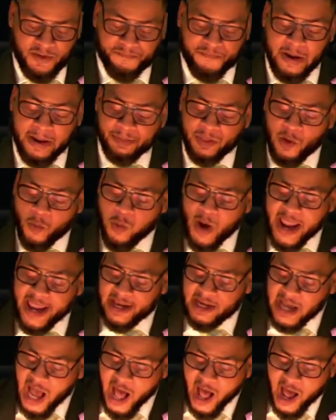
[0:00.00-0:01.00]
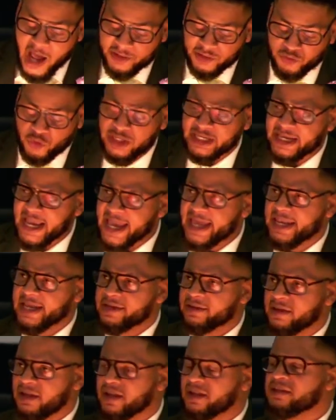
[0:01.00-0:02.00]
from the way God created
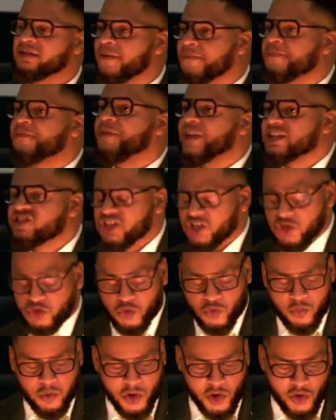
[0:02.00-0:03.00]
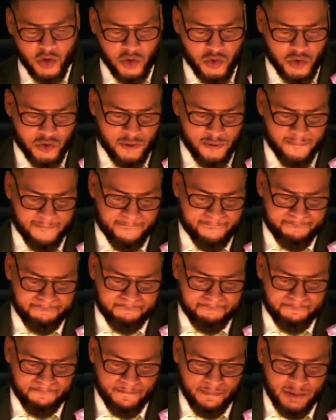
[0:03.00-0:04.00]
the physical world.
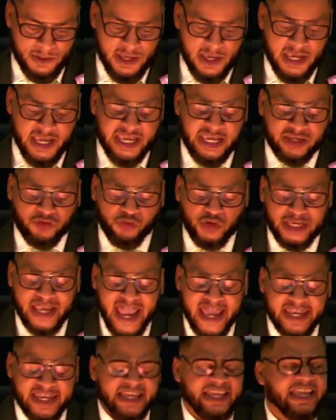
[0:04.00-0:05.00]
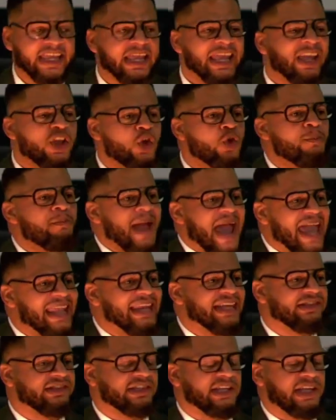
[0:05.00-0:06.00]
He created
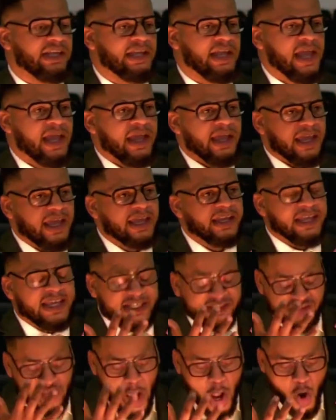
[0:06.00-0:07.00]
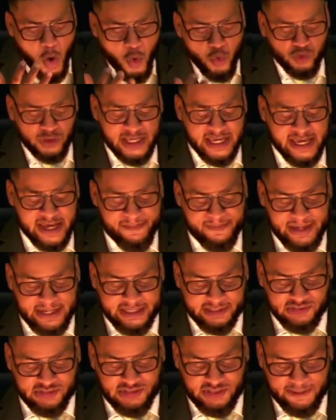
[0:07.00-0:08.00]
humanity in his own
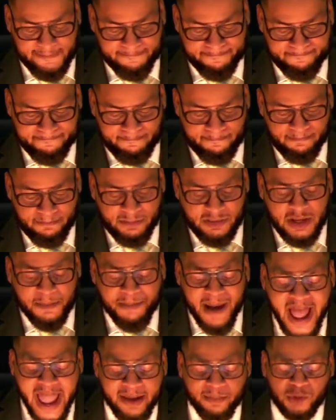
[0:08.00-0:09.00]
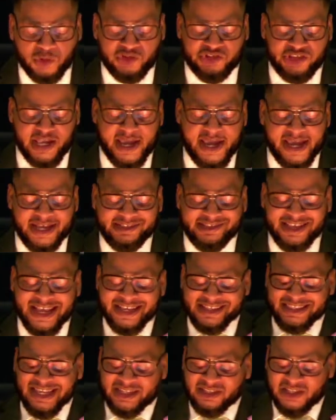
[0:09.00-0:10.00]
image. The Bible says,
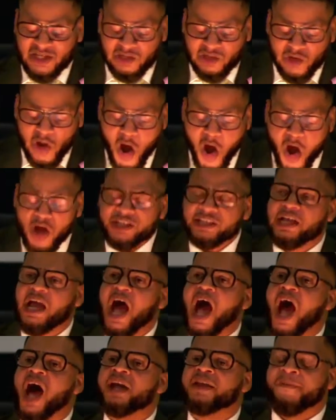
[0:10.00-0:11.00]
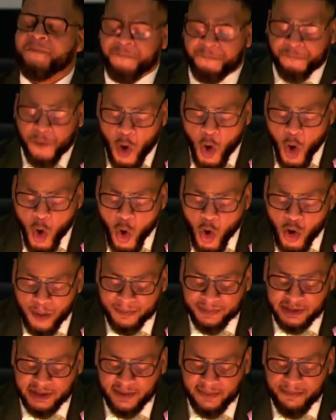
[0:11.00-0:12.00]
then the Lord God
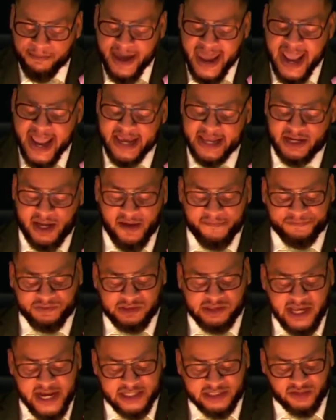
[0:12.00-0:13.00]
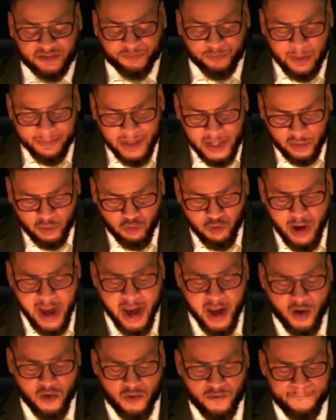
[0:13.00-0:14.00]
formed man of dust from the
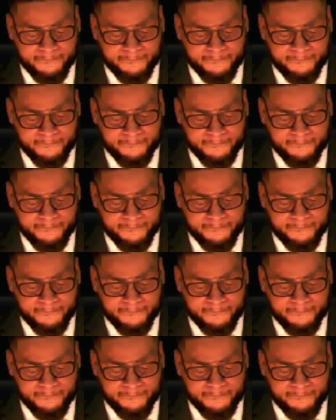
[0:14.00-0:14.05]
ground